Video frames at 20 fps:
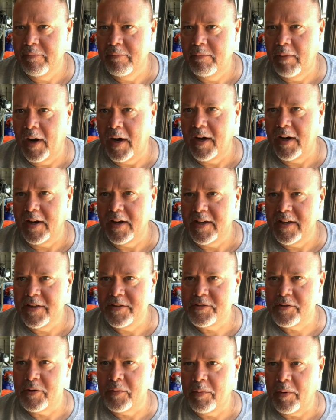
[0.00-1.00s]
Baja
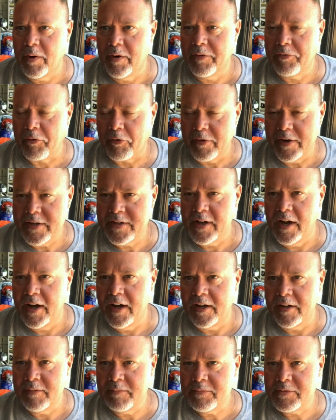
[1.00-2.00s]
engine apart 3
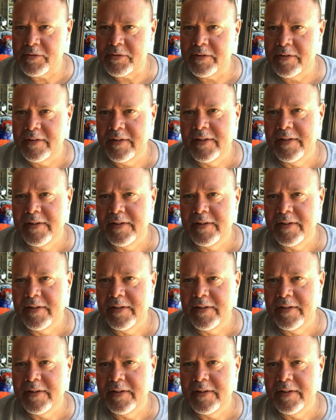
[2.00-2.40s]
times.